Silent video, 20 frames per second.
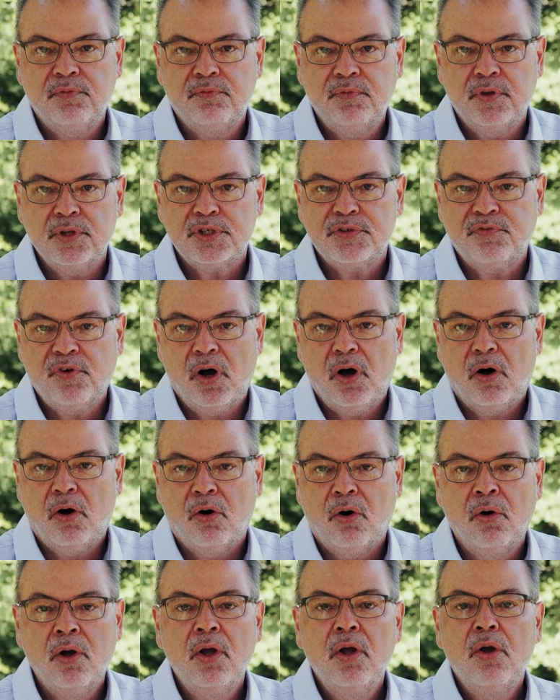this
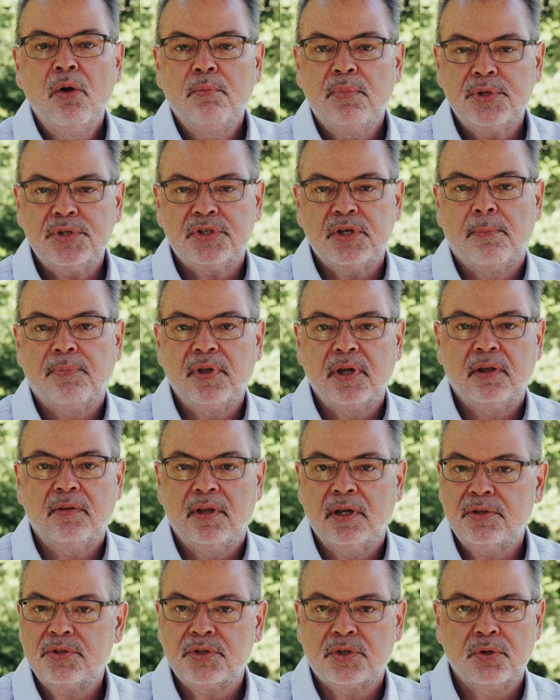fall, but something
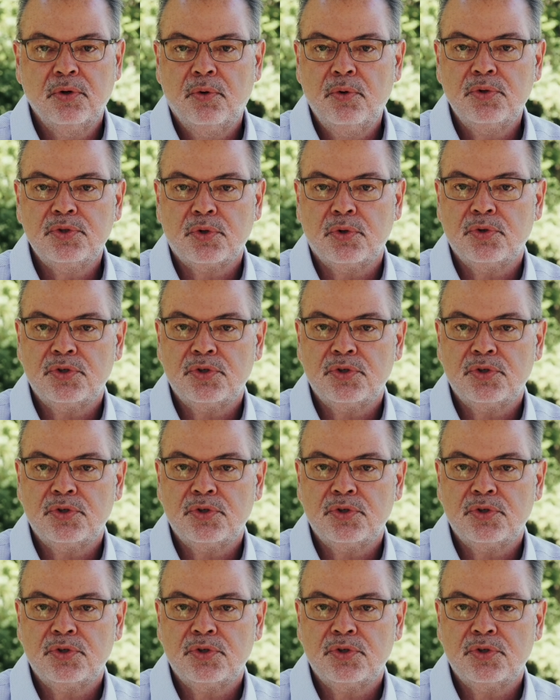that schools